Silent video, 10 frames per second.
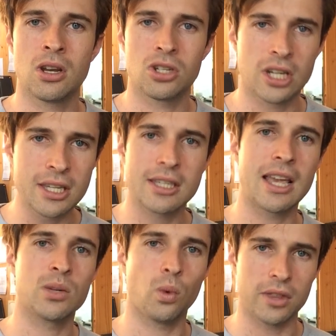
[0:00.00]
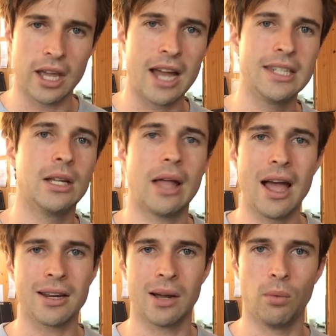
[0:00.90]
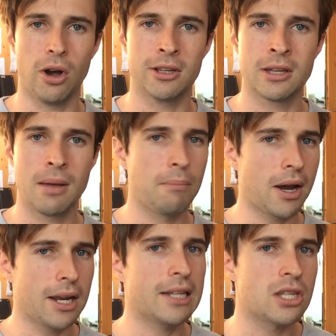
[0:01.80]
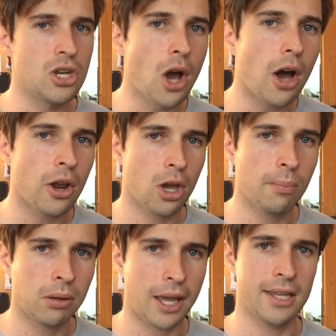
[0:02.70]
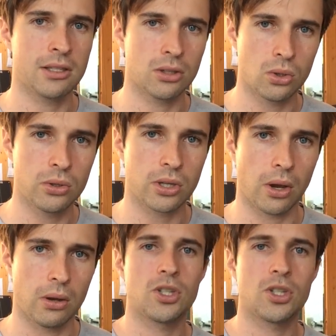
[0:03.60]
She says what the ideal outcome was, but it's not her place to do so.